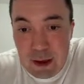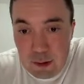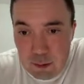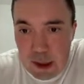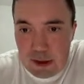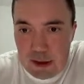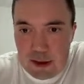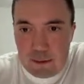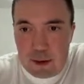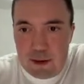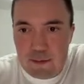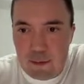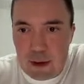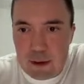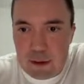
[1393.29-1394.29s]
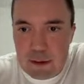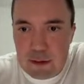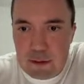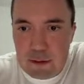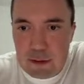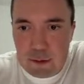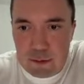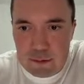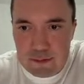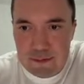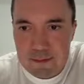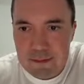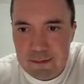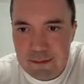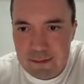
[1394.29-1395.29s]
but it was fun to know.
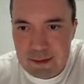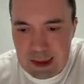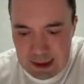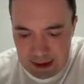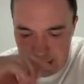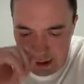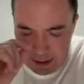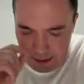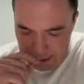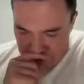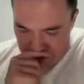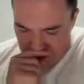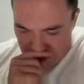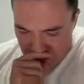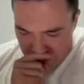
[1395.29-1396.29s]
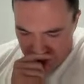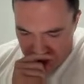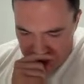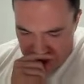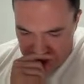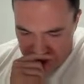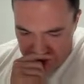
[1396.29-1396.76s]
All right.